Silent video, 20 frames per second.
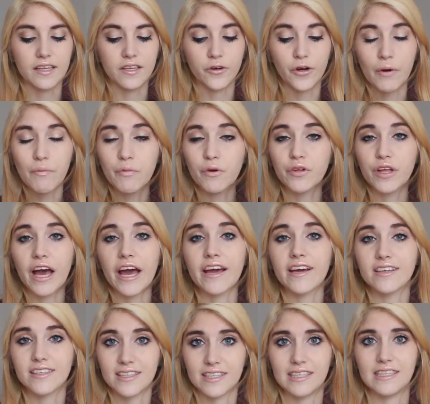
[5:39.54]
Creme
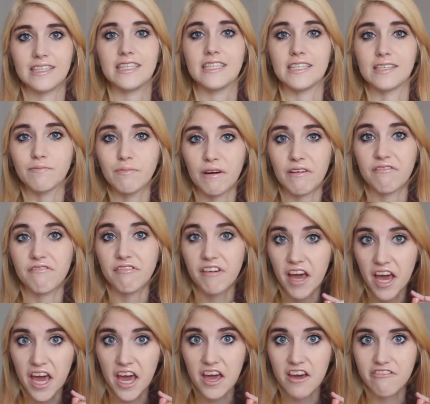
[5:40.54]
Brulee is, is my
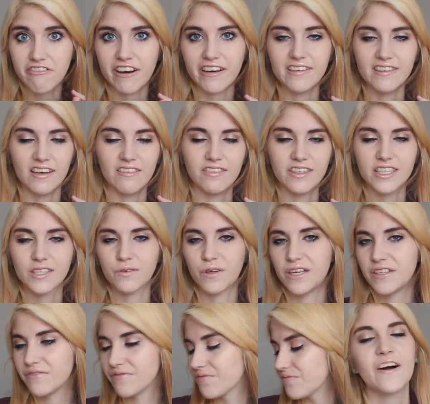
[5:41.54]
fave. I love this one.